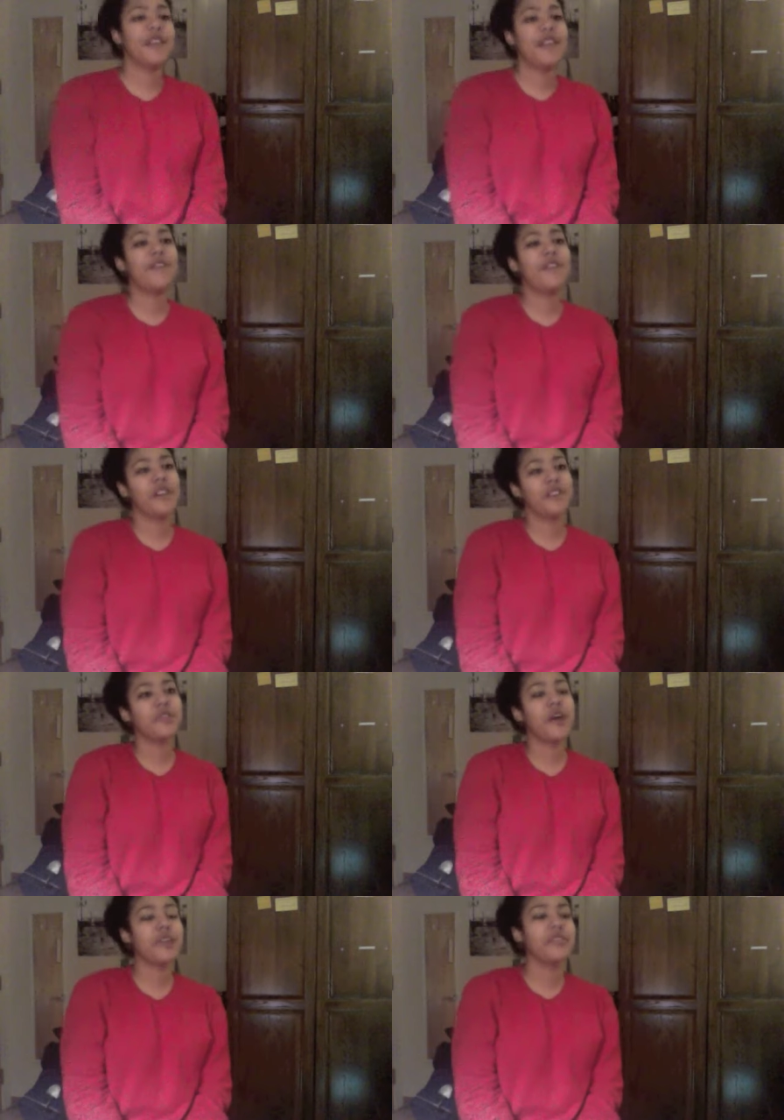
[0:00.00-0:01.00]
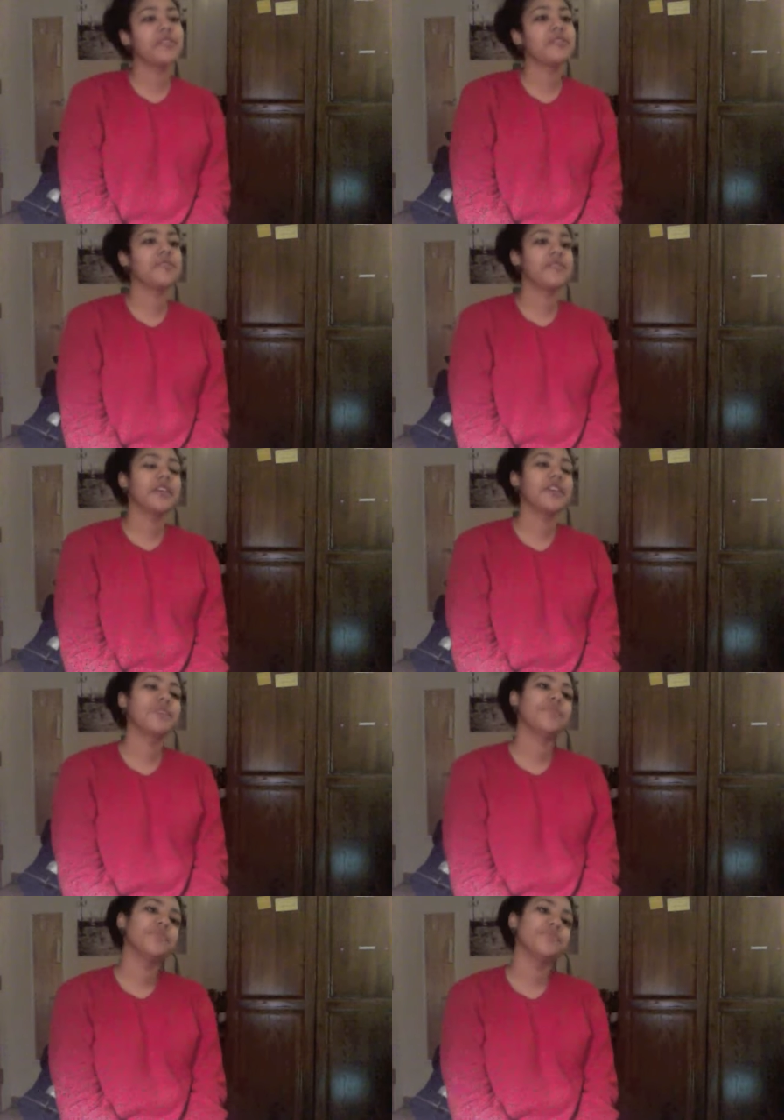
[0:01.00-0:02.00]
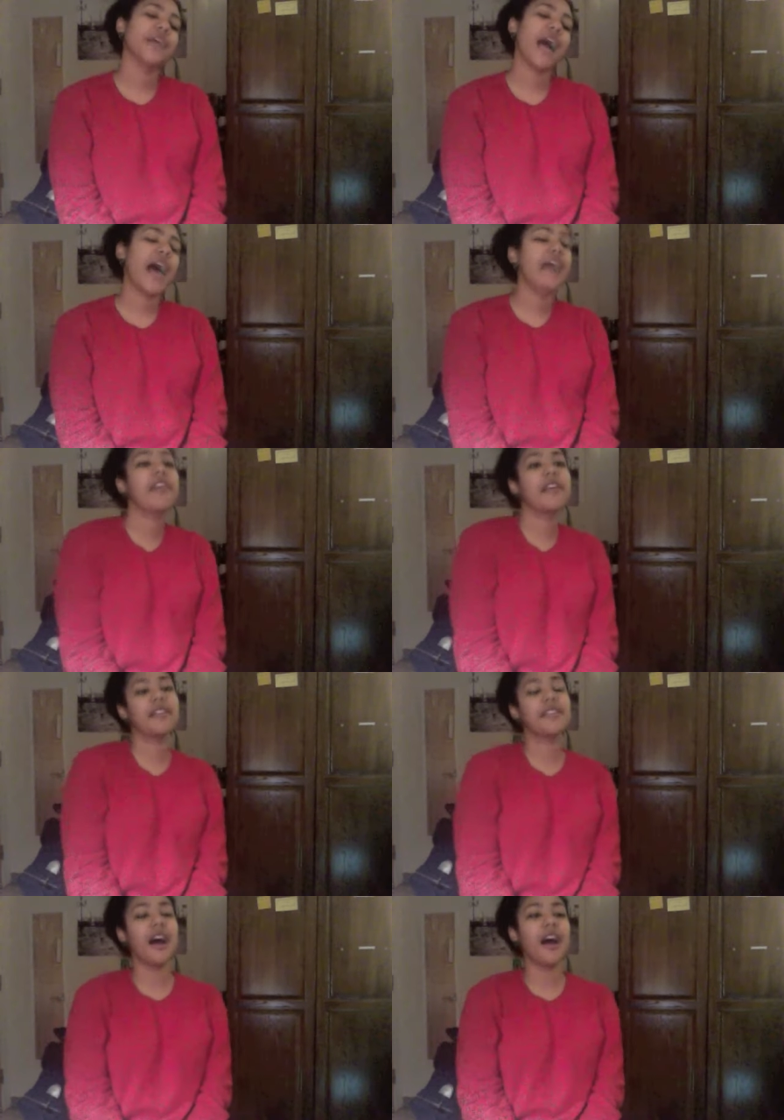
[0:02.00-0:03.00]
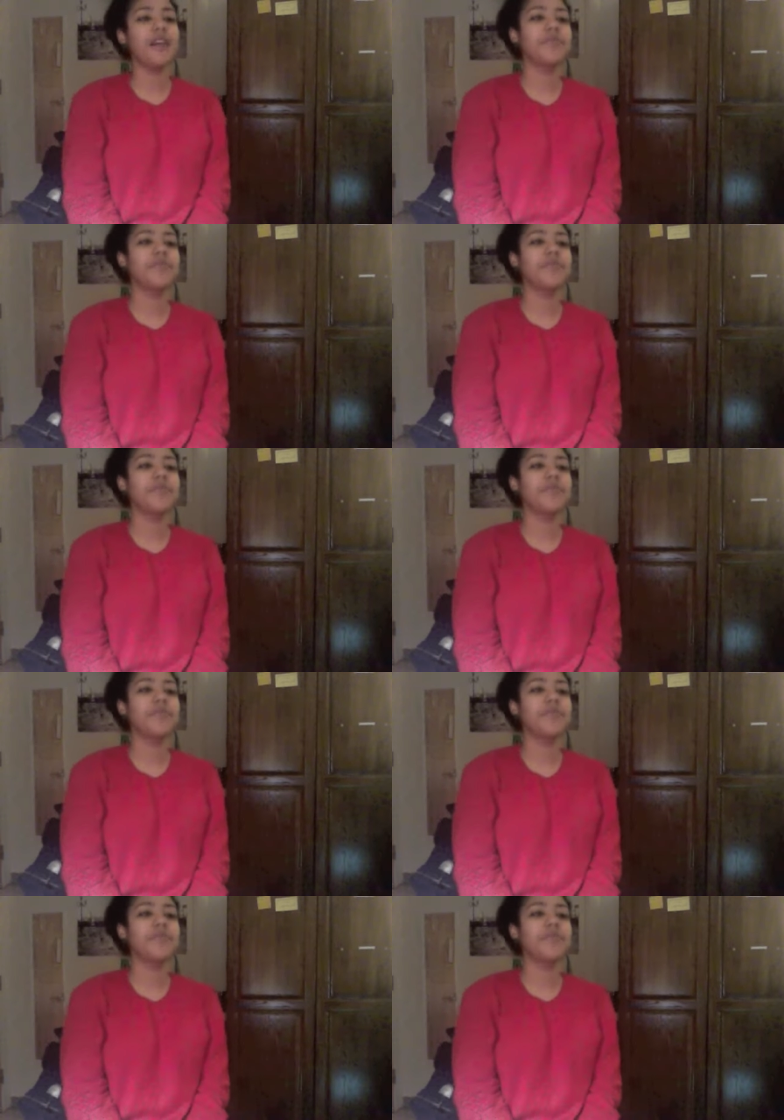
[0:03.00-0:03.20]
that very attractive. Like, I think it's hot.